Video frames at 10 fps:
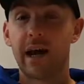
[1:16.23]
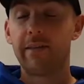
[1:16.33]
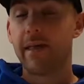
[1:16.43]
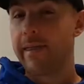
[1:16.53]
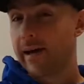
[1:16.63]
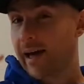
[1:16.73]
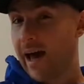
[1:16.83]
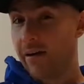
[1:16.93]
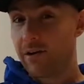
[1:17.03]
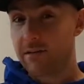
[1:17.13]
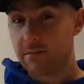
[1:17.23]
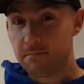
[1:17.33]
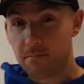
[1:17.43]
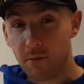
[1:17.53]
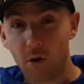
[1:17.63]
and then that carries
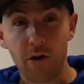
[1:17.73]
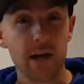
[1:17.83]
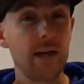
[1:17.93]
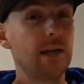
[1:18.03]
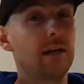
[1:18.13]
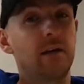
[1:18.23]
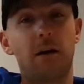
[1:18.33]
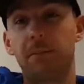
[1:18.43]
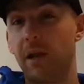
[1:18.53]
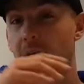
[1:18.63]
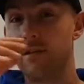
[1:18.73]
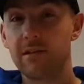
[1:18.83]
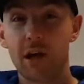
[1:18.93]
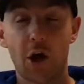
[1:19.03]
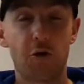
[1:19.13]
more heat in our
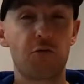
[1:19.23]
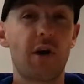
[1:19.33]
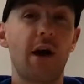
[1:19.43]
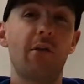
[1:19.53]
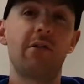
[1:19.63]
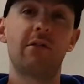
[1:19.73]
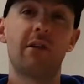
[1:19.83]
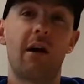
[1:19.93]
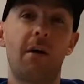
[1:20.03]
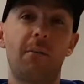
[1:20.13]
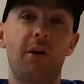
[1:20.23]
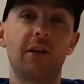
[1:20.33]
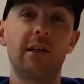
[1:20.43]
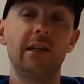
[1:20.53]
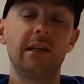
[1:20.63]
blood around our
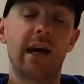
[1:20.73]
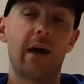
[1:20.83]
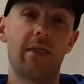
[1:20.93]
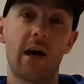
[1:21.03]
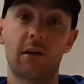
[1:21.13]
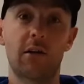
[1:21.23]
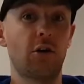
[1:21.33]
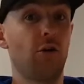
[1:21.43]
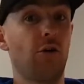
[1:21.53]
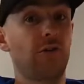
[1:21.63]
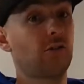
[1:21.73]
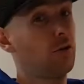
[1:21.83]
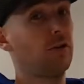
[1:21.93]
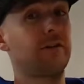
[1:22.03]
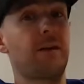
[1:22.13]
body, and that can cause
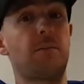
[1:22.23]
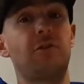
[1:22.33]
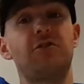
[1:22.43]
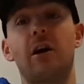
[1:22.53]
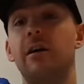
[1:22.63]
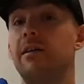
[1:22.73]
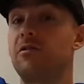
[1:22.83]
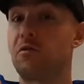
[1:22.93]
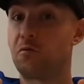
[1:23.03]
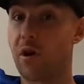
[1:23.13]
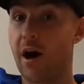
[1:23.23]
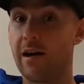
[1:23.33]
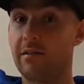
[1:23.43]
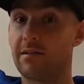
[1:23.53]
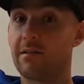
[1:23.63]
core temperature to
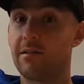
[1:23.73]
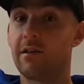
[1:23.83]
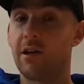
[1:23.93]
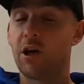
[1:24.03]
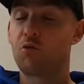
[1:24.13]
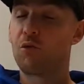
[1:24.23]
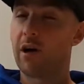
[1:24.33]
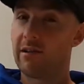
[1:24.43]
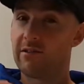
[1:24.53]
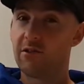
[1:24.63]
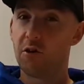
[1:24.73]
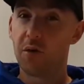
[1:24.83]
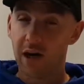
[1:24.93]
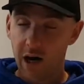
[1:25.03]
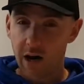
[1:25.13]
rise
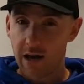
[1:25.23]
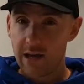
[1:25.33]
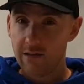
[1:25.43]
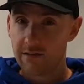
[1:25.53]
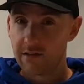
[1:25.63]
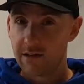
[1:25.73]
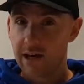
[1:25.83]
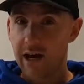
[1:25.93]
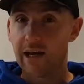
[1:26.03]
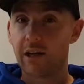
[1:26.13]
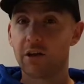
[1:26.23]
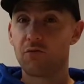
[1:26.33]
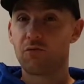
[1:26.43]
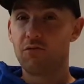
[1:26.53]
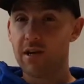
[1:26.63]
too high, and it
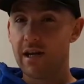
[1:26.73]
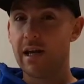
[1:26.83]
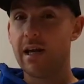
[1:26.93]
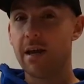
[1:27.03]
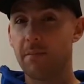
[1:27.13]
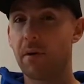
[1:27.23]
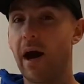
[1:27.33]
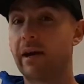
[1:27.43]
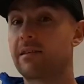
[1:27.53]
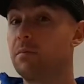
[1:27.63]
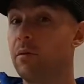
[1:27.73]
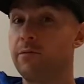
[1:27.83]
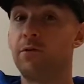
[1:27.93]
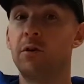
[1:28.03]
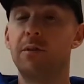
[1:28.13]
can really impact
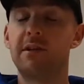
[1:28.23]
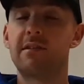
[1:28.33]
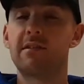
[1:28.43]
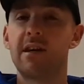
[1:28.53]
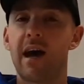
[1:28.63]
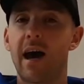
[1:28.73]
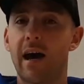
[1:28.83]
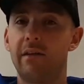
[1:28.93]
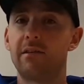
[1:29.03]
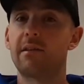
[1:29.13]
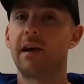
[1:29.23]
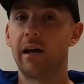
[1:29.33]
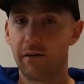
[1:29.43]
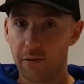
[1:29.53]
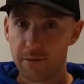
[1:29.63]
performance and
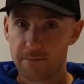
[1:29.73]
health.